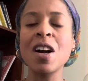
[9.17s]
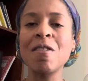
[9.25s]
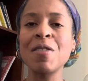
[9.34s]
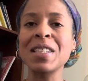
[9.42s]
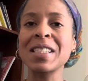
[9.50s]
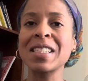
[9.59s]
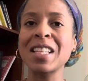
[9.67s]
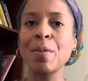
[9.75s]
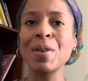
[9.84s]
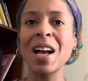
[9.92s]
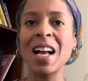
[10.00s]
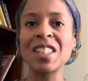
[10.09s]
of the
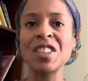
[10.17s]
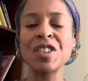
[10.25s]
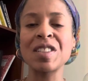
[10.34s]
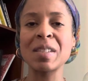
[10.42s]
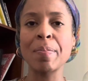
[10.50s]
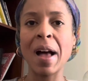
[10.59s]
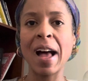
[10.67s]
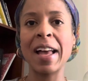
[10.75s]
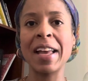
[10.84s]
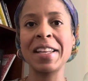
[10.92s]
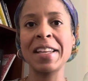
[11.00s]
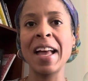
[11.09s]
subconscious
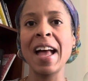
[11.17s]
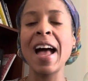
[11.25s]
mind.